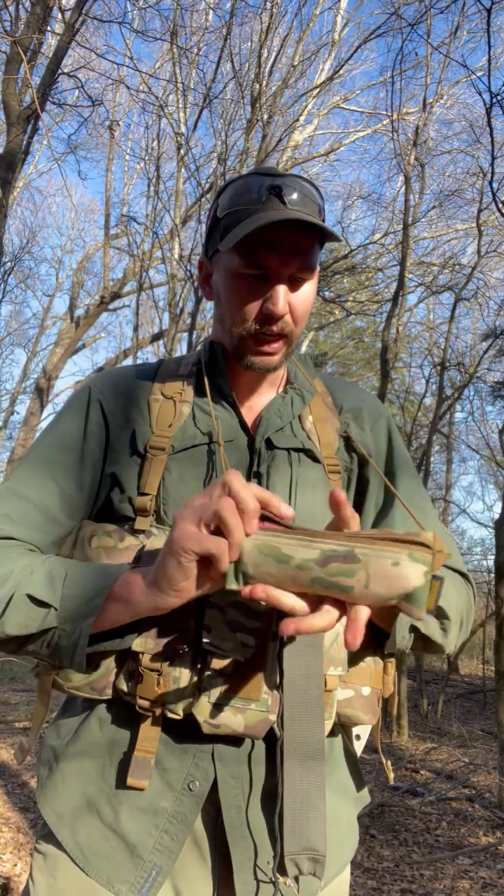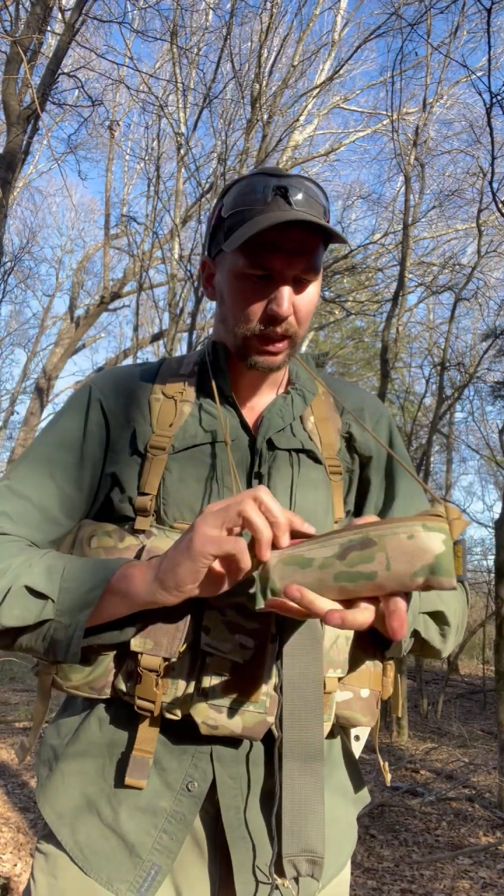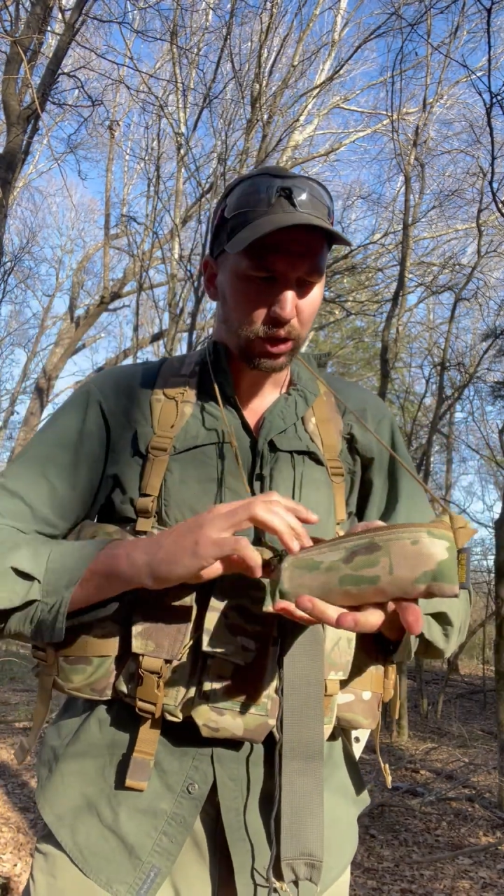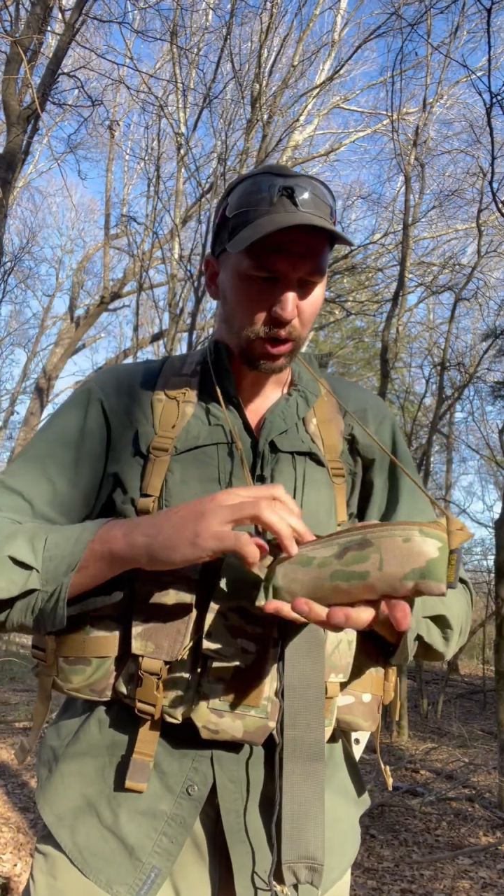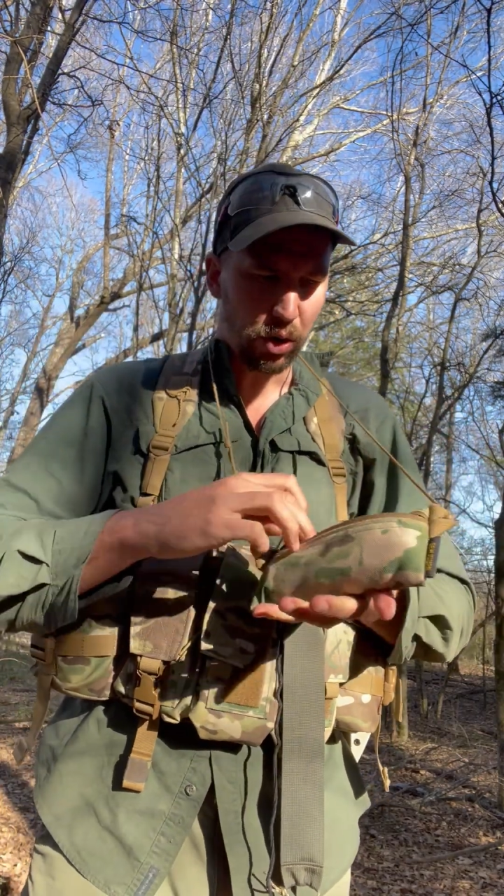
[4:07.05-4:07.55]

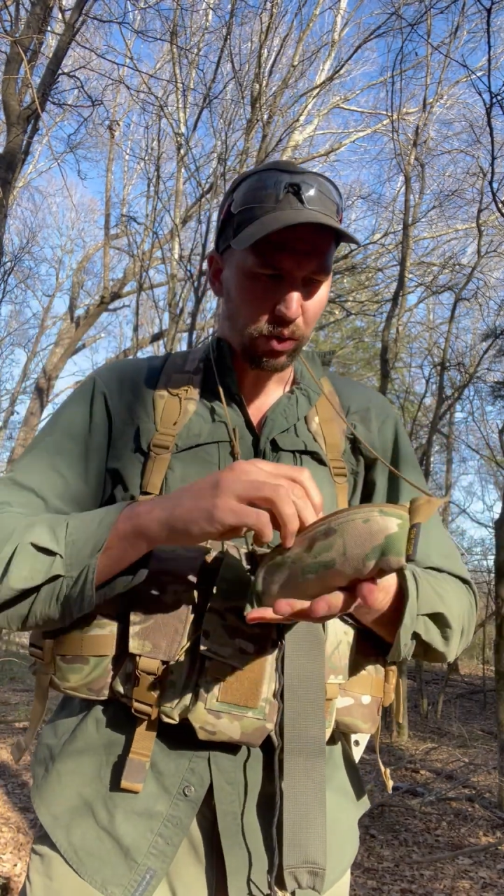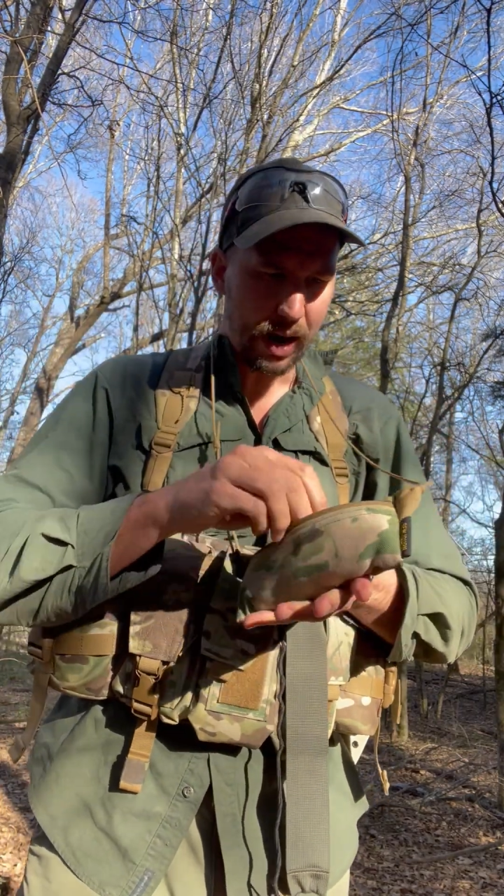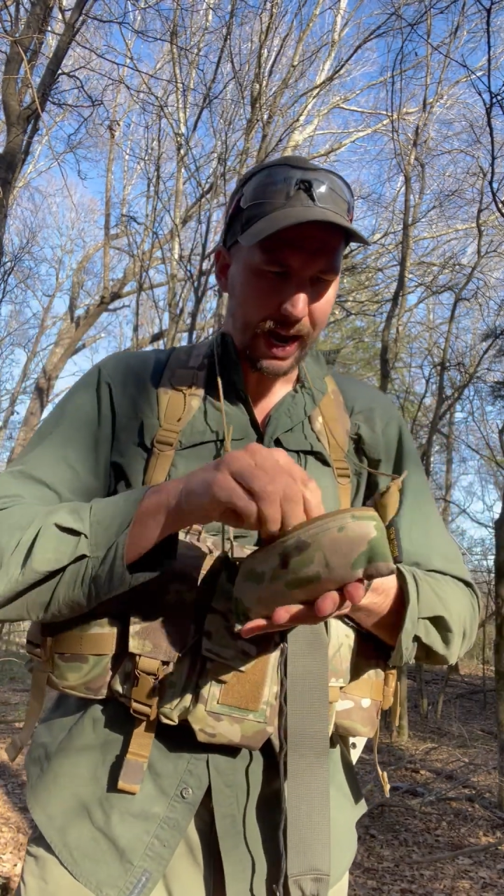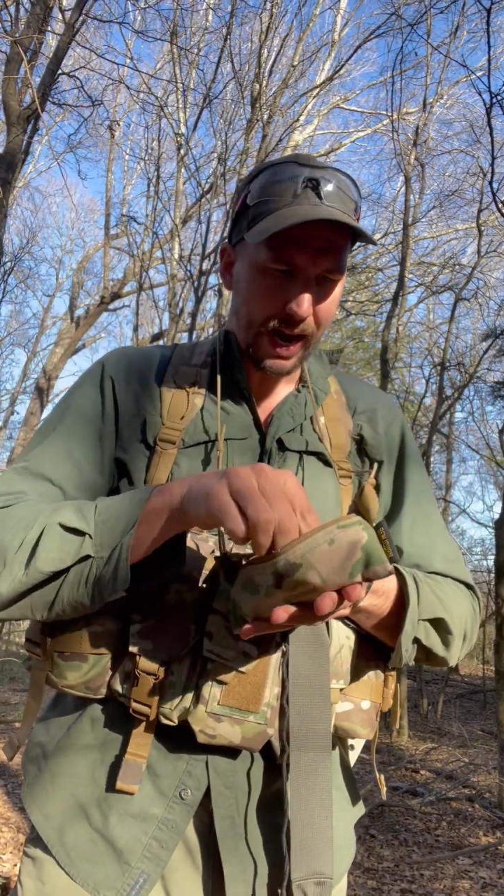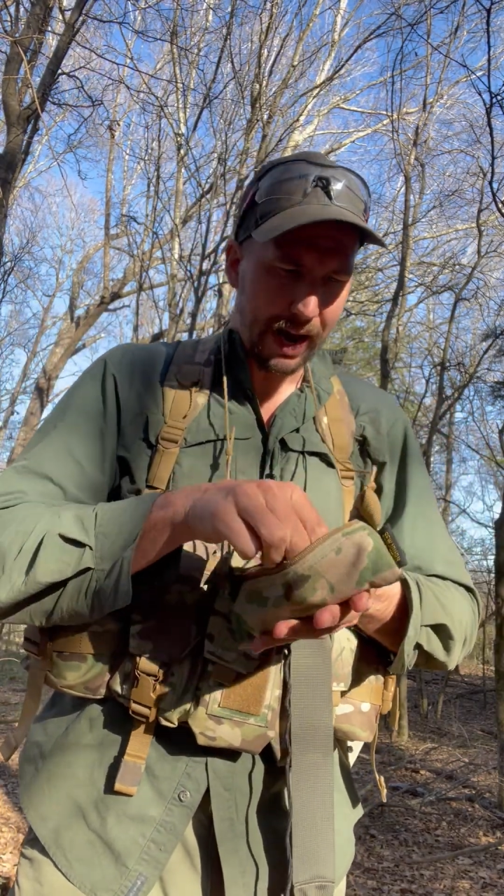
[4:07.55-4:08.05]
So
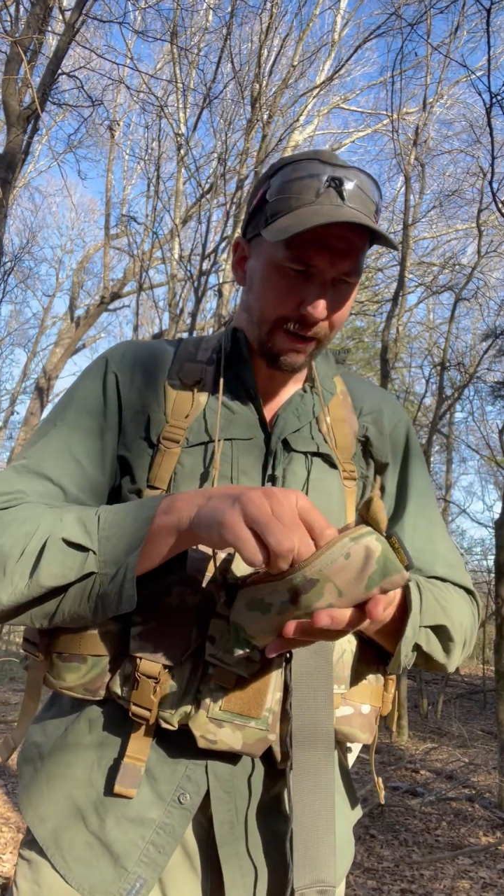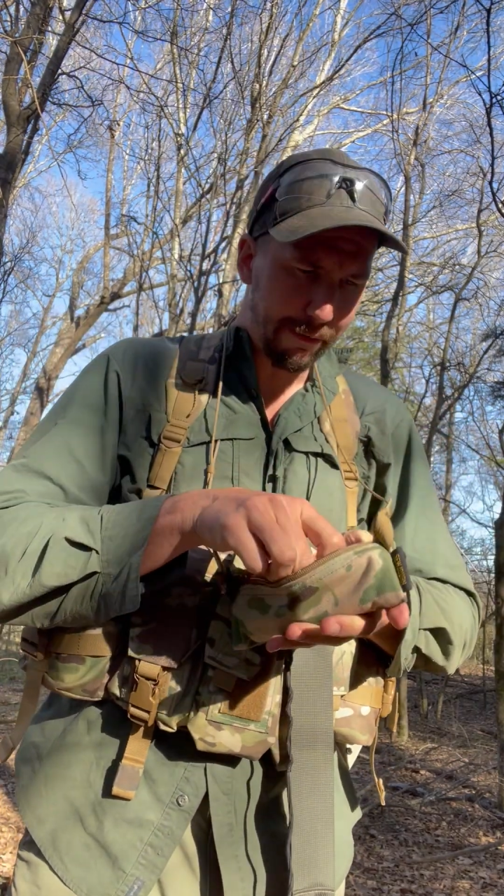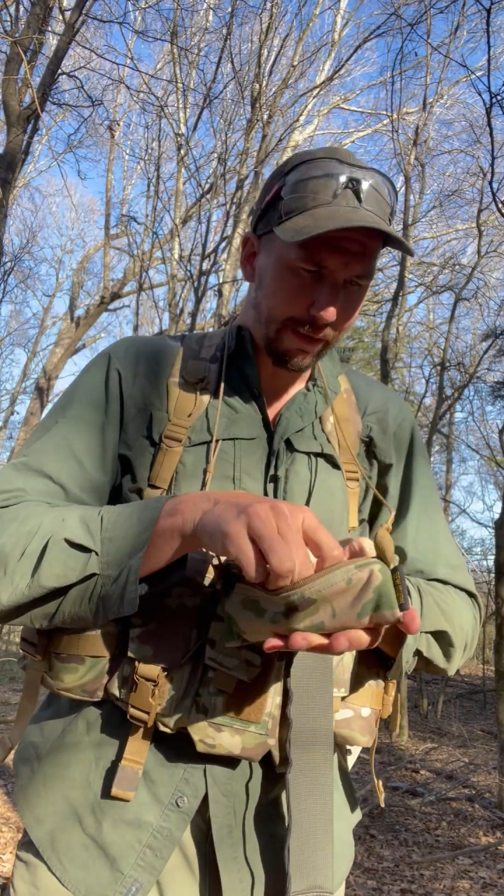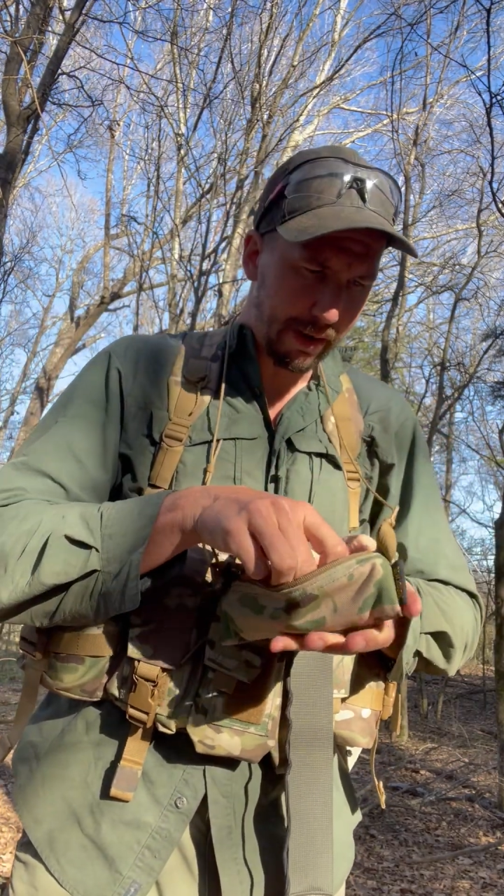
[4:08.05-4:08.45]
I have